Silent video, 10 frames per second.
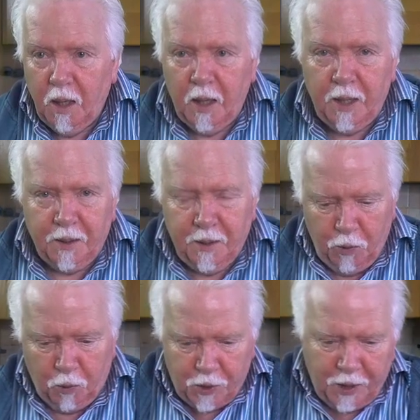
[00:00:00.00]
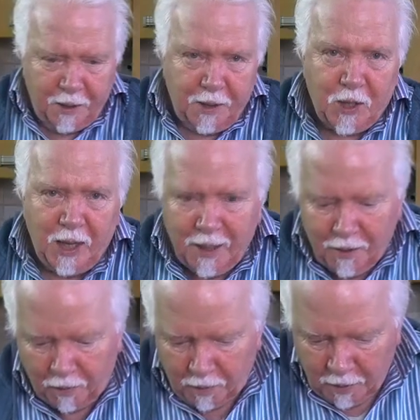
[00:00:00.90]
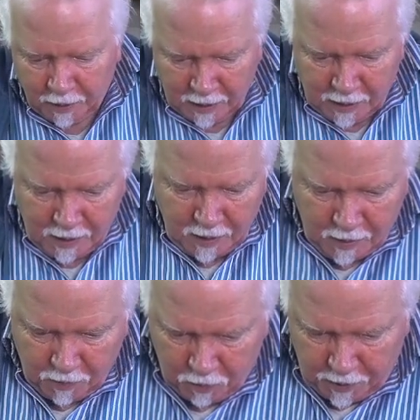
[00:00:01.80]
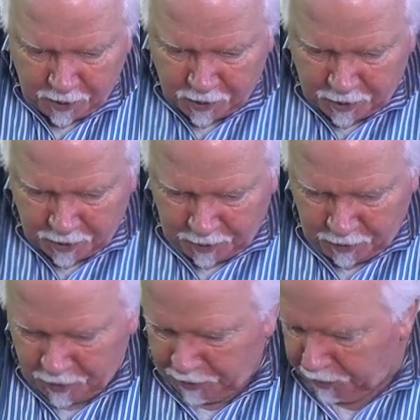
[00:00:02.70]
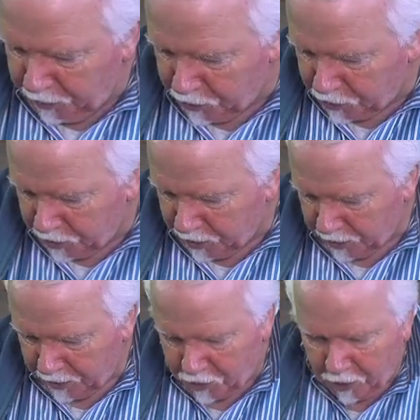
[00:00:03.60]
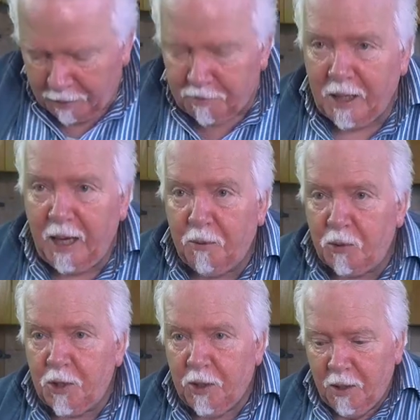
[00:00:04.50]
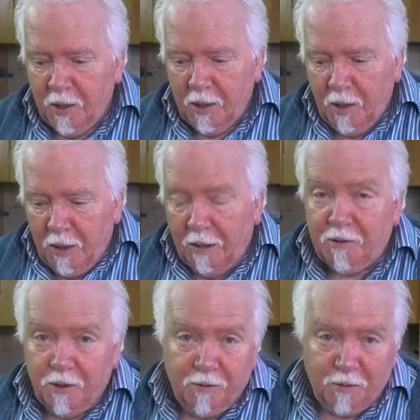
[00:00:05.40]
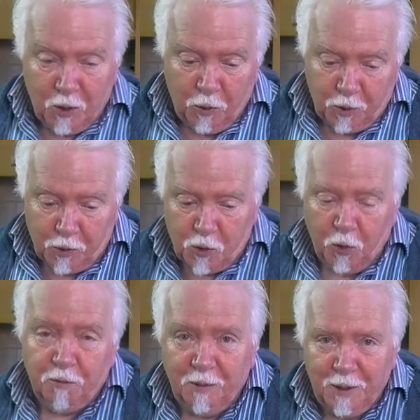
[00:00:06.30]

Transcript: And um, you also get this handle, which you can use to lift it out after you've cooked the stuff and